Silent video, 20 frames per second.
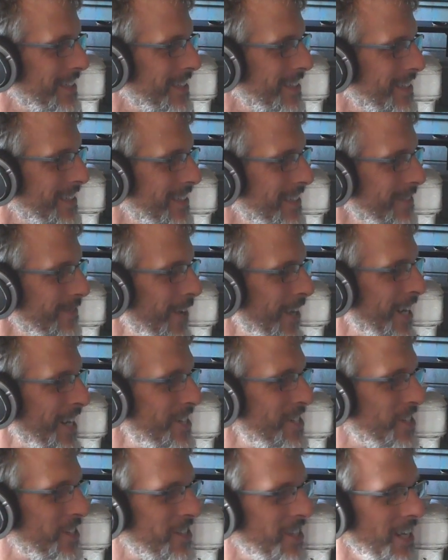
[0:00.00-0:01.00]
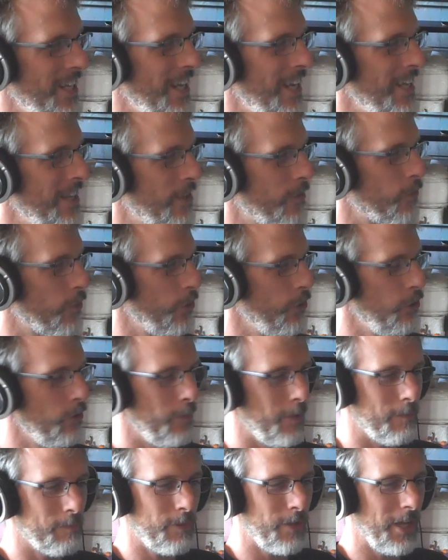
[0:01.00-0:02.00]
Yeah. Why not just sit in the
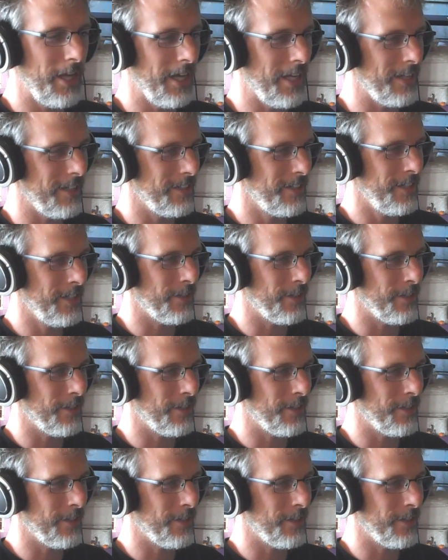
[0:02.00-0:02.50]
room and play,